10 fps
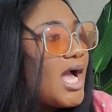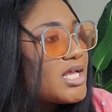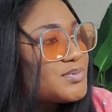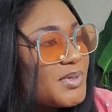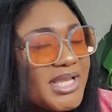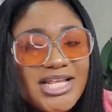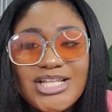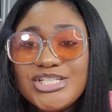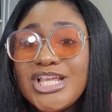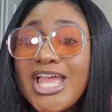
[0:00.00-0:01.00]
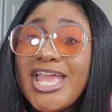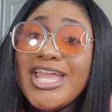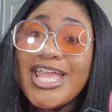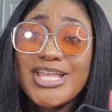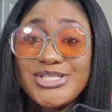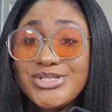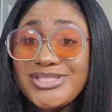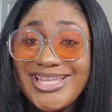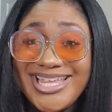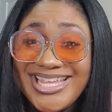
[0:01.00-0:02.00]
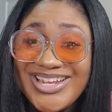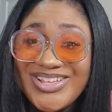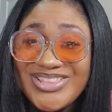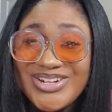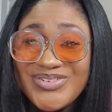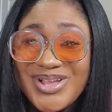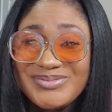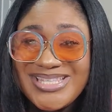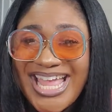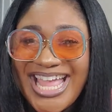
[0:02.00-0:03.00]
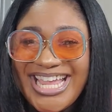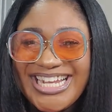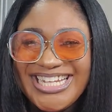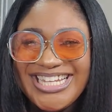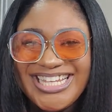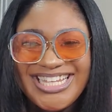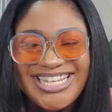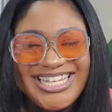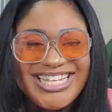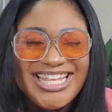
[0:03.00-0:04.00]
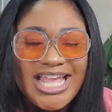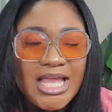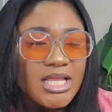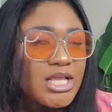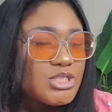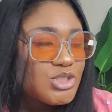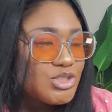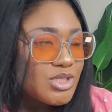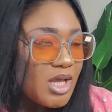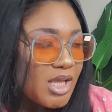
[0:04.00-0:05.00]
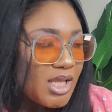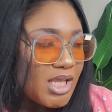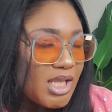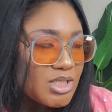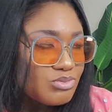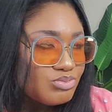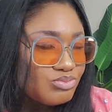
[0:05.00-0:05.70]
can't speak English. In case you see it on their website, in case you saw it,